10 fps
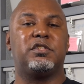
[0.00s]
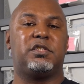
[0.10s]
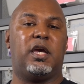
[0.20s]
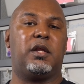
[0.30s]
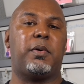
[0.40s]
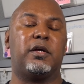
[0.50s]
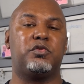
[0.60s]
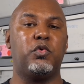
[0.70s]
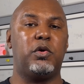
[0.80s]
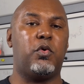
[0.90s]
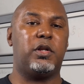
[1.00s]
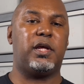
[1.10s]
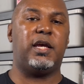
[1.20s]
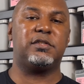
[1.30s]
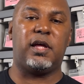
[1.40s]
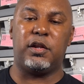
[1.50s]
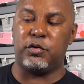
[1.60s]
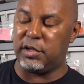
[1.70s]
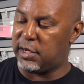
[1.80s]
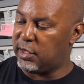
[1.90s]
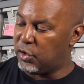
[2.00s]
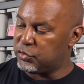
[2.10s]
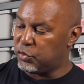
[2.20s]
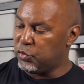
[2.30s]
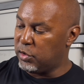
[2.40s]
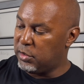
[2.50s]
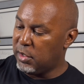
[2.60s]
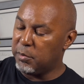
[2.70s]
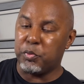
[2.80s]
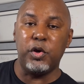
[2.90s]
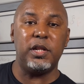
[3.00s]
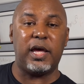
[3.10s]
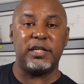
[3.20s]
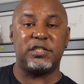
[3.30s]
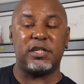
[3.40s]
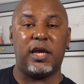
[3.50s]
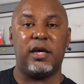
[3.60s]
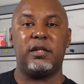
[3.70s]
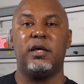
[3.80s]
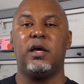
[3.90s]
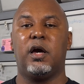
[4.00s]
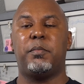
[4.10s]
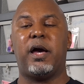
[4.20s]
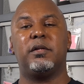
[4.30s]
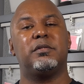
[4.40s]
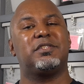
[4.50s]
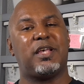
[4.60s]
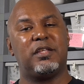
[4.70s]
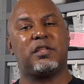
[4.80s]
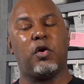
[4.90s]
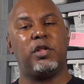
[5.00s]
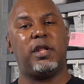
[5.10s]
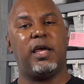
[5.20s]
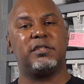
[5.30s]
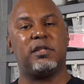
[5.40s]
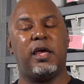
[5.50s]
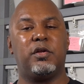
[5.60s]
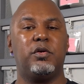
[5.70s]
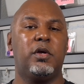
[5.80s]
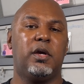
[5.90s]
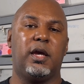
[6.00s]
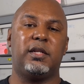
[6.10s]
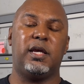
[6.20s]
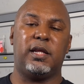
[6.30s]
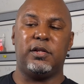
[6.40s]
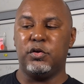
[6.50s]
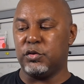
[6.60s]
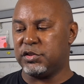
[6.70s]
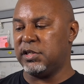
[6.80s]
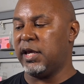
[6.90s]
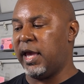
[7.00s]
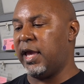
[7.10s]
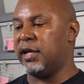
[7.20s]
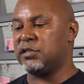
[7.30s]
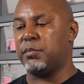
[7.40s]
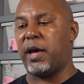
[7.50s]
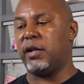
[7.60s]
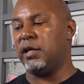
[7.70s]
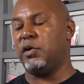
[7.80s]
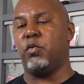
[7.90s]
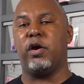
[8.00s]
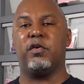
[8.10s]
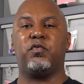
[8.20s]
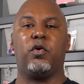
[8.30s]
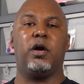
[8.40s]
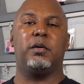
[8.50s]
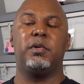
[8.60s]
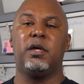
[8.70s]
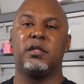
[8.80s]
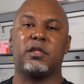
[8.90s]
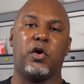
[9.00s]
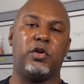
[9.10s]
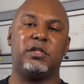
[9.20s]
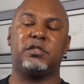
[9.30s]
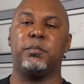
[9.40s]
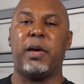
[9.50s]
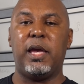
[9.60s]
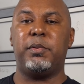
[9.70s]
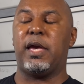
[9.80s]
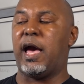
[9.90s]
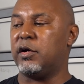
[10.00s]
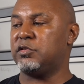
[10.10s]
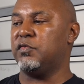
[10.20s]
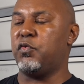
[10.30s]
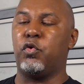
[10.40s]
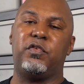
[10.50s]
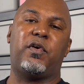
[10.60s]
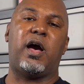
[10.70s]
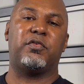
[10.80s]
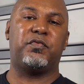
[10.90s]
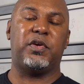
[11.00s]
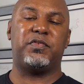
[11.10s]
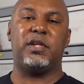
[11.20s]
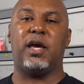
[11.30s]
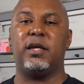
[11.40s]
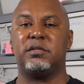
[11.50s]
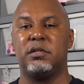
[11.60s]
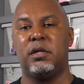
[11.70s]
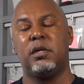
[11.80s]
shed about 21 days later, and then they go through a pre-lay shed about, let's say, 30 days later, and then you'll see eggs about anywhere from 30 to maybe out to 45 or 50 days.